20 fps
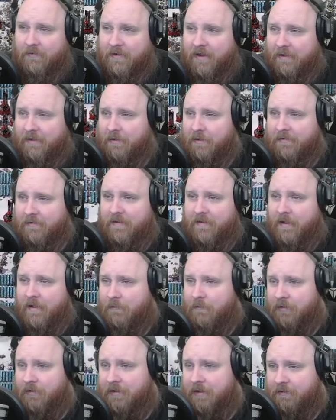kind of noticed that
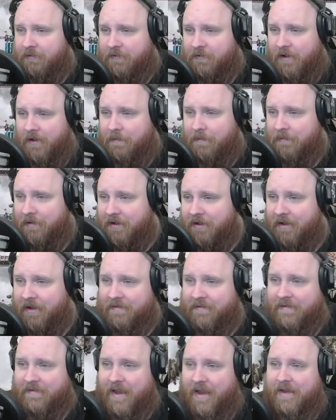I'm running out of time. God
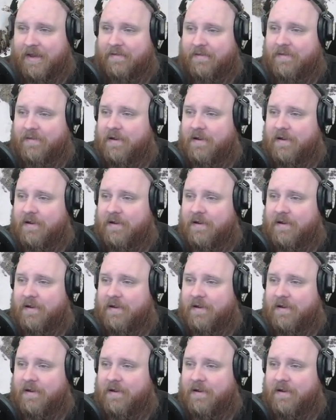dang it.